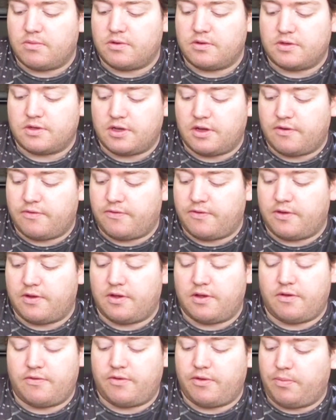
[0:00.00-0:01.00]
So
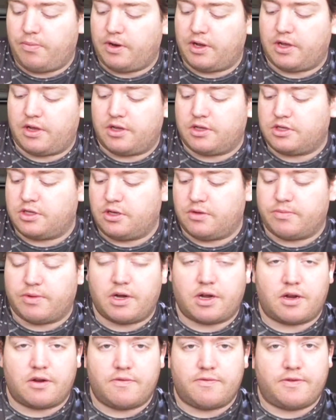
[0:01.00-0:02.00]
if you plug into your
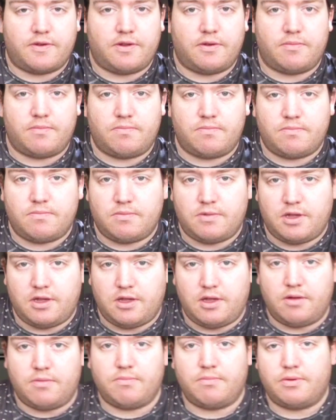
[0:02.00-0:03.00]
microphone
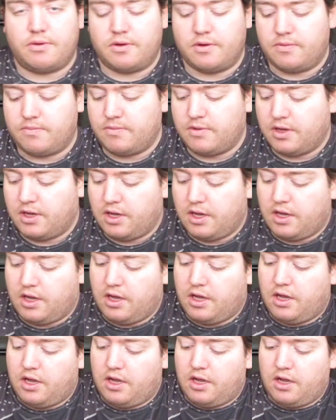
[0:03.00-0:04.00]
input,
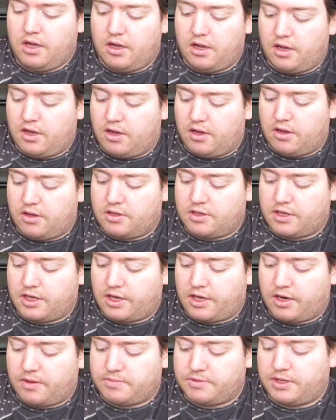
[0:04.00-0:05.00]
take
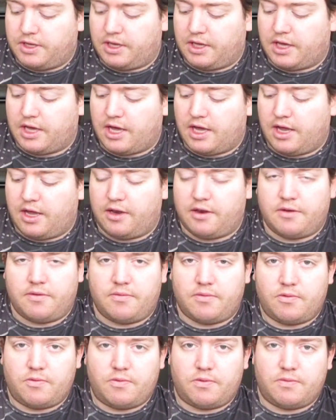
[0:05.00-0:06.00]
it up to your gain,
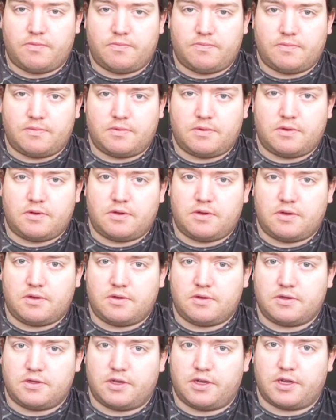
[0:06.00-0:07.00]

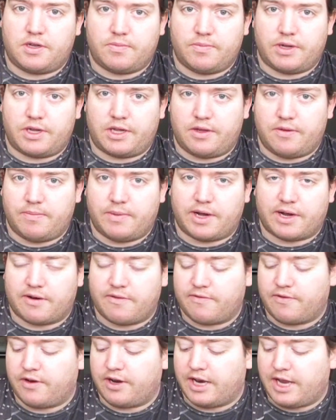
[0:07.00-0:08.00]
so you can make your
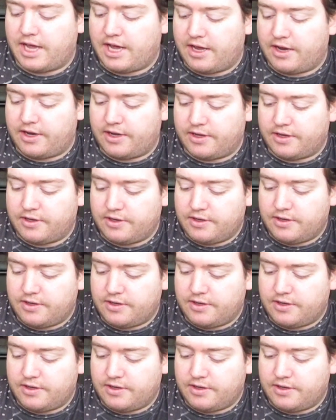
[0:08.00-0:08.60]
microphone louder